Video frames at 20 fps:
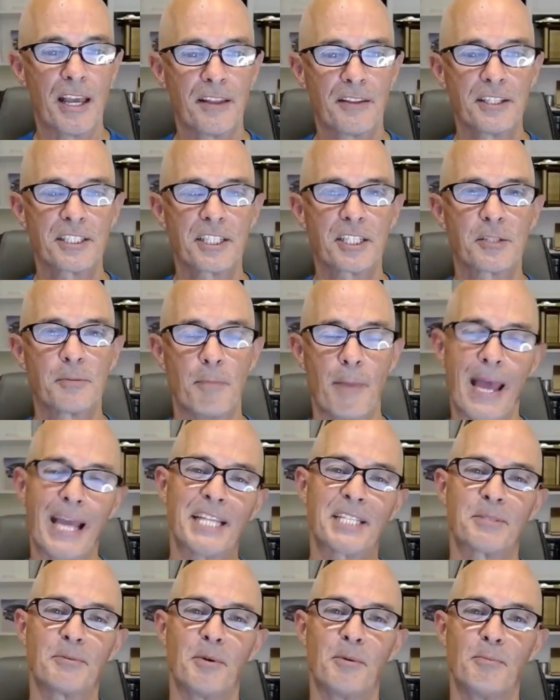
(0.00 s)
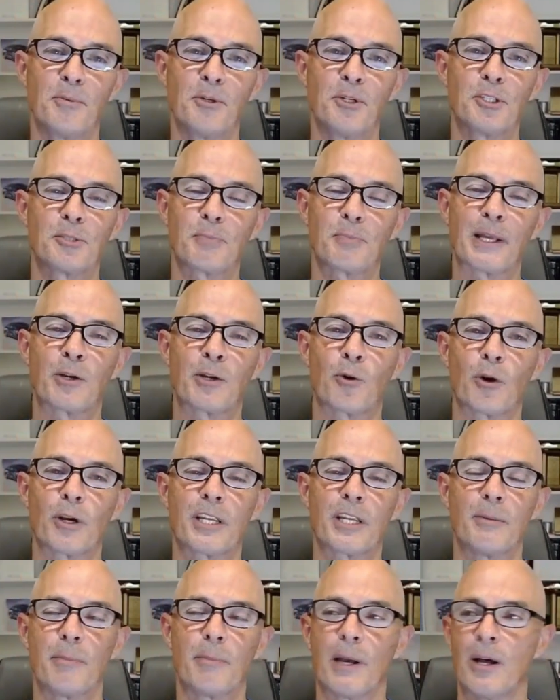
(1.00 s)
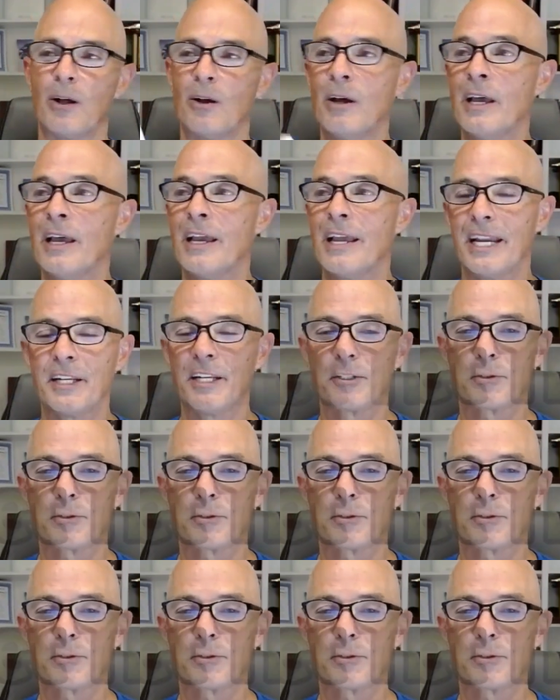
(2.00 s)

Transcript: this is Maximum Boost by Corky Bell. It